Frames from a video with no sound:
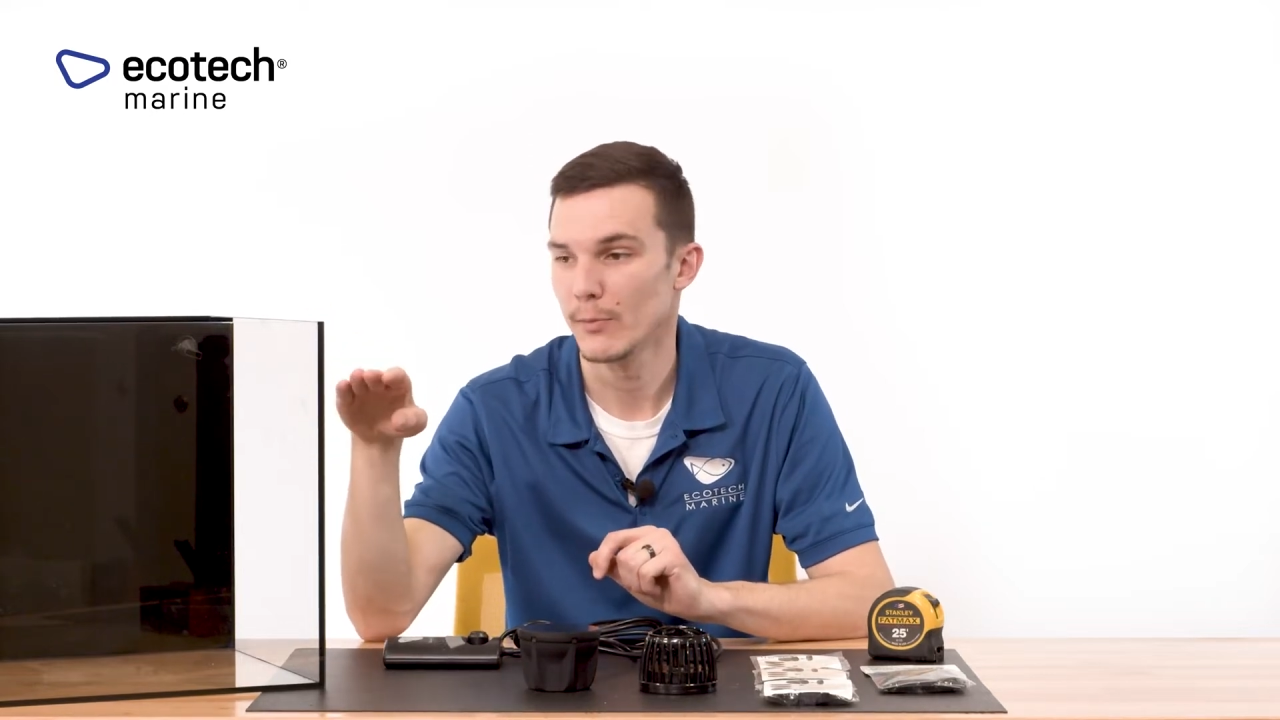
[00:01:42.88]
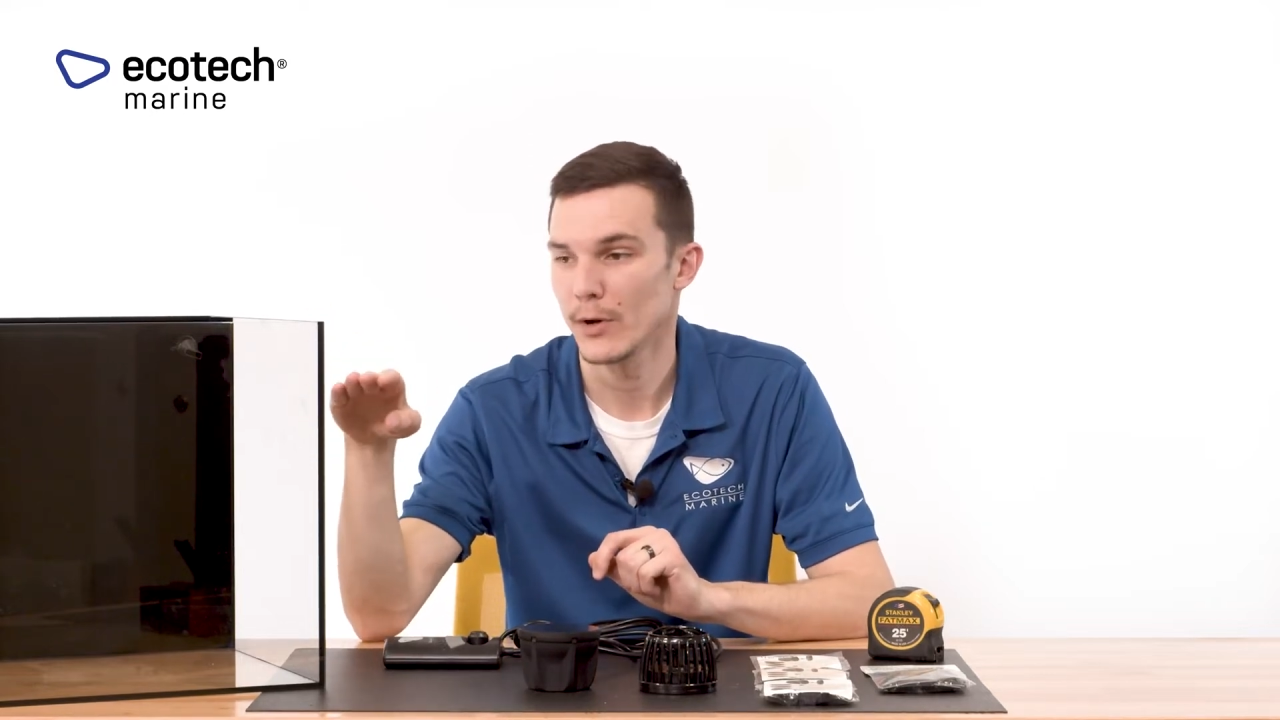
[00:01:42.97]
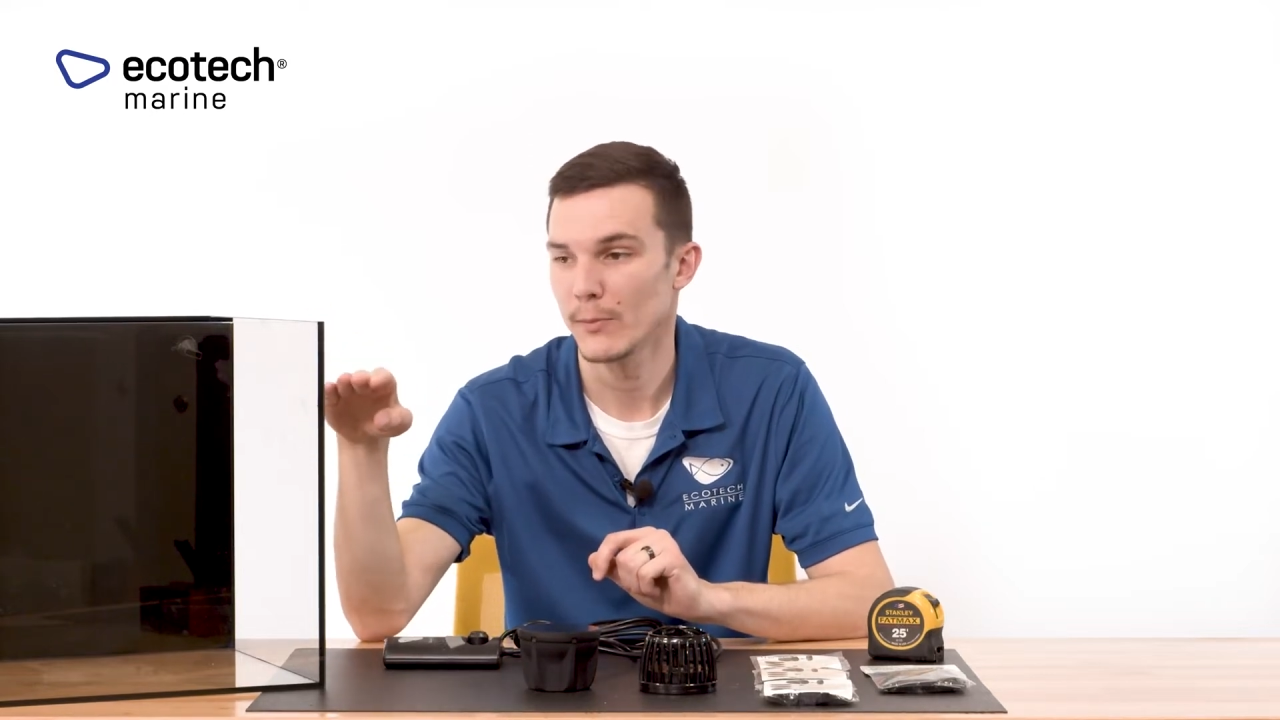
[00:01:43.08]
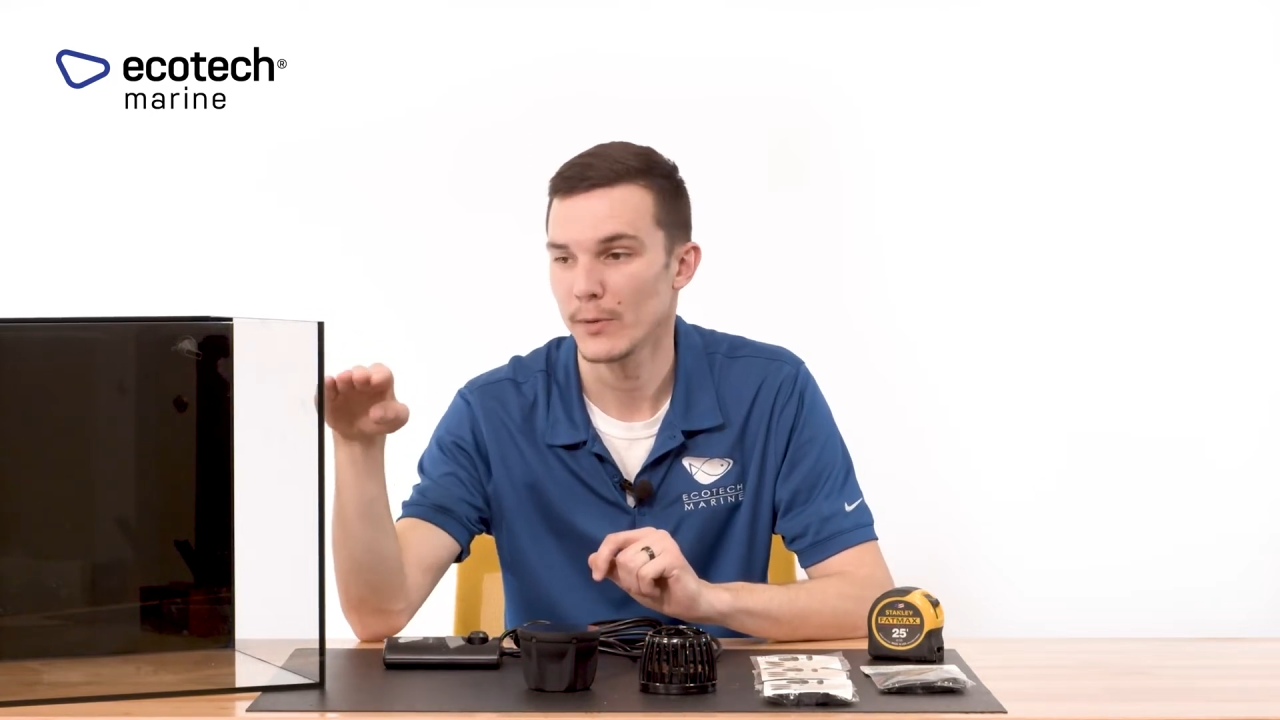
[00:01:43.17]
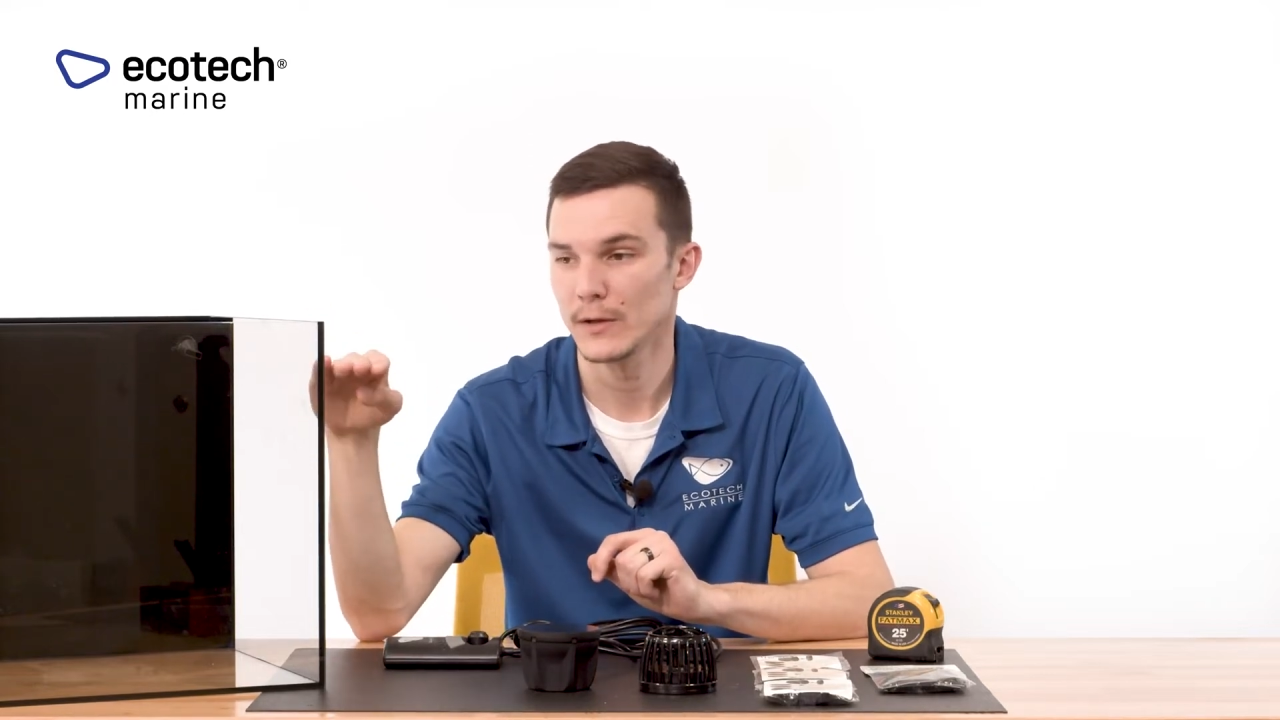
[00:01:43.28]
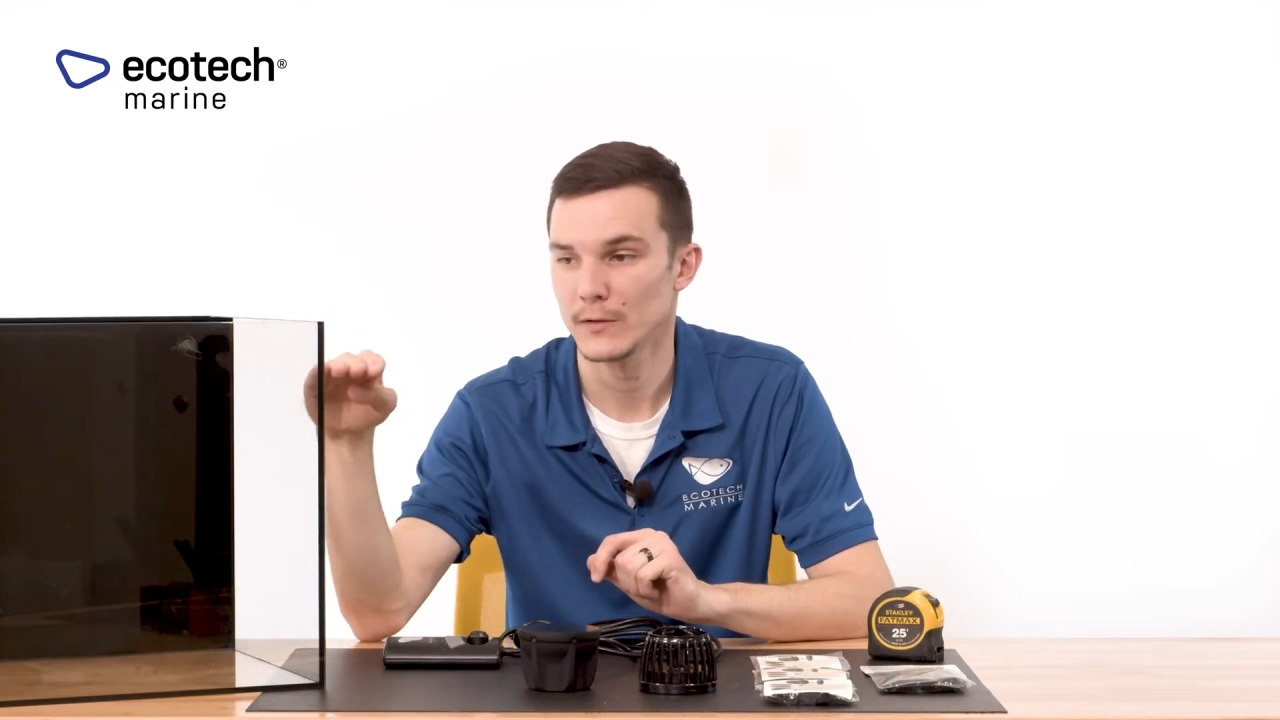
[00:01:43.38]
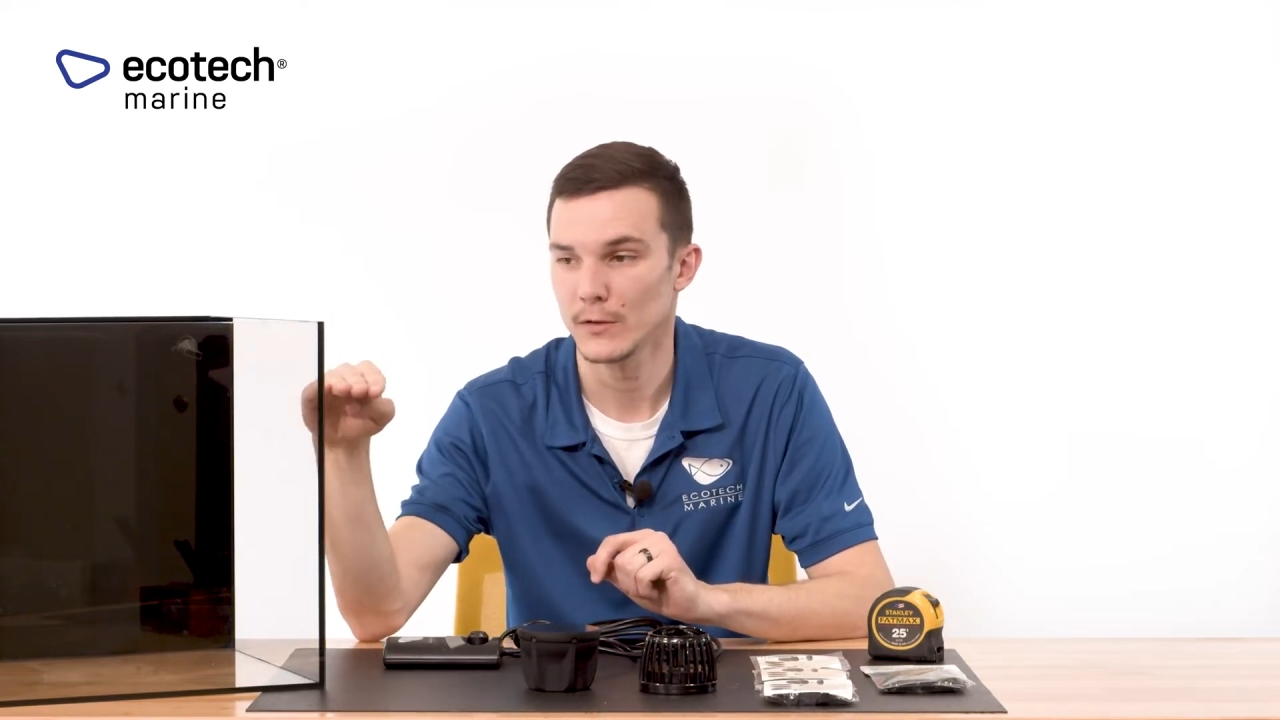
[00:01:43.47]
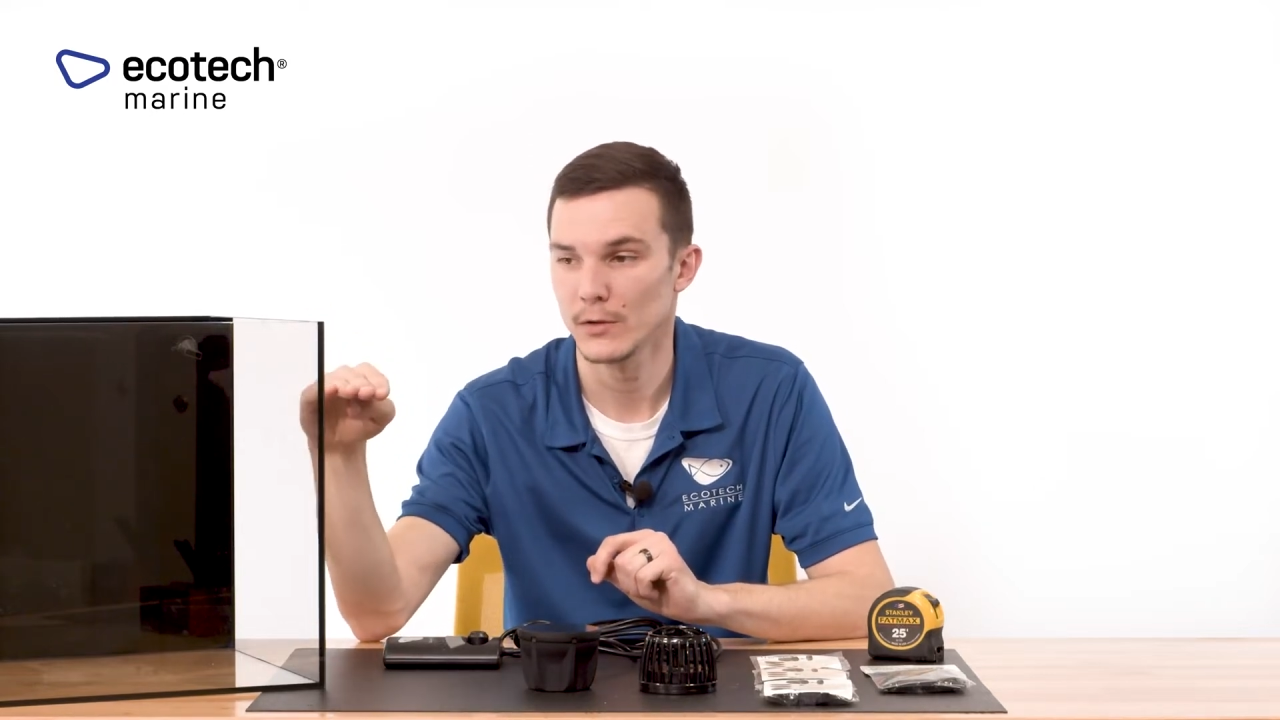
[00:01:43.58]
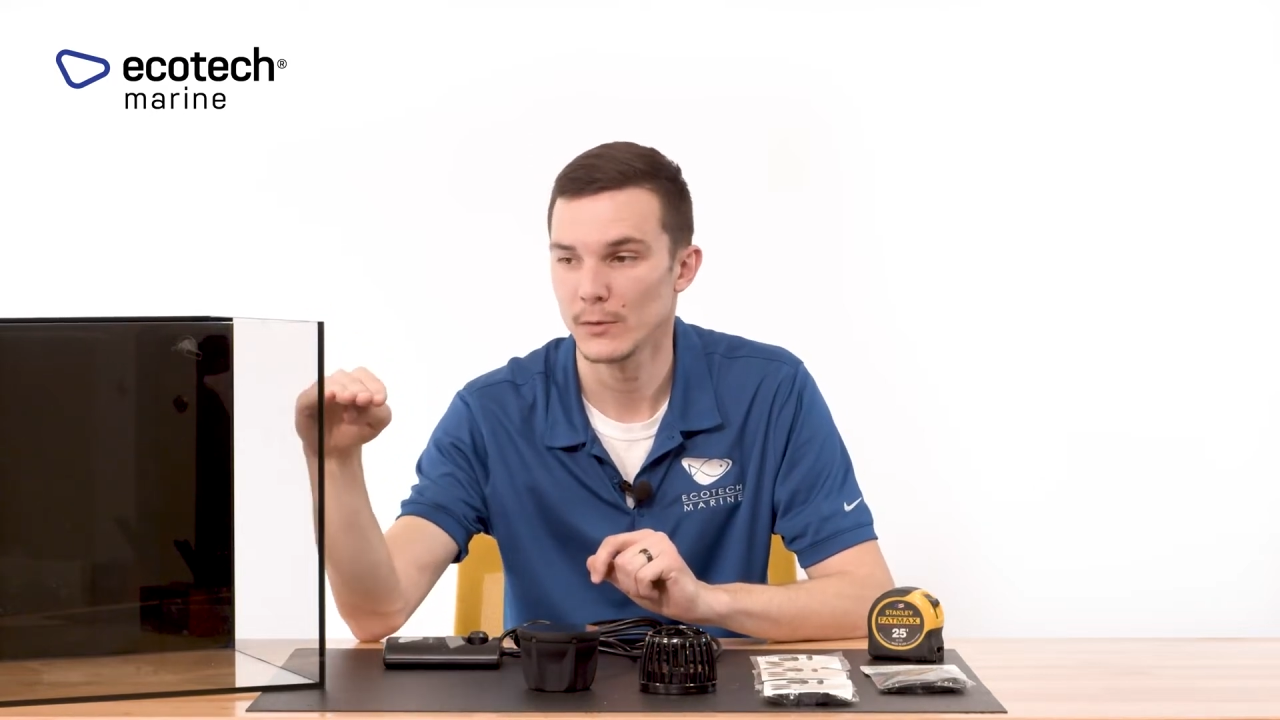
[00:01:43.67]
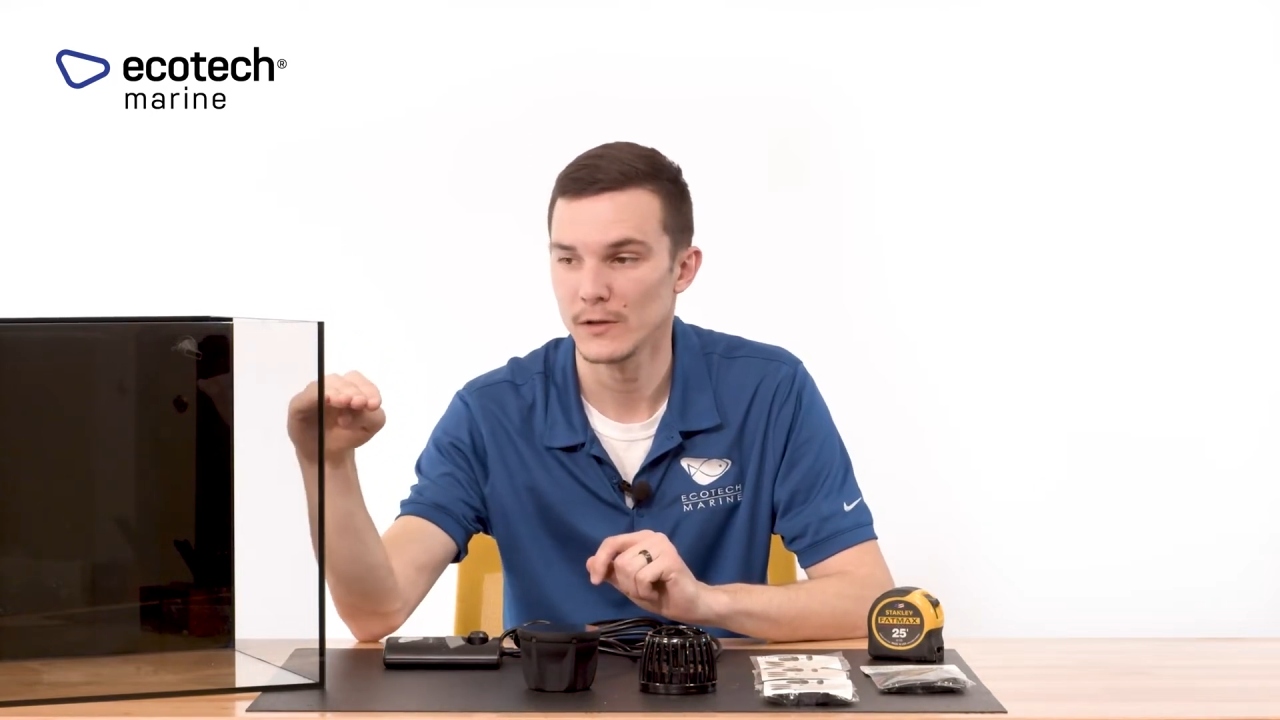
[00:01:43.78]
pump is
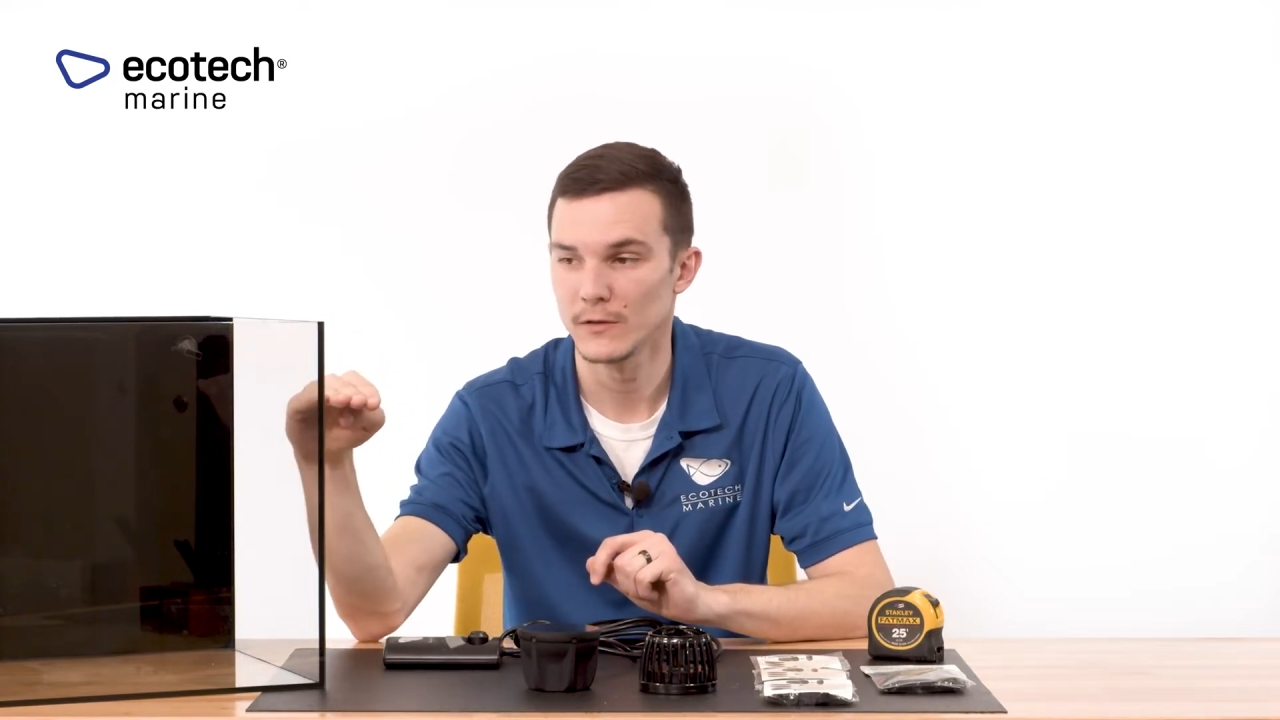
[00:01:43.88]
going to be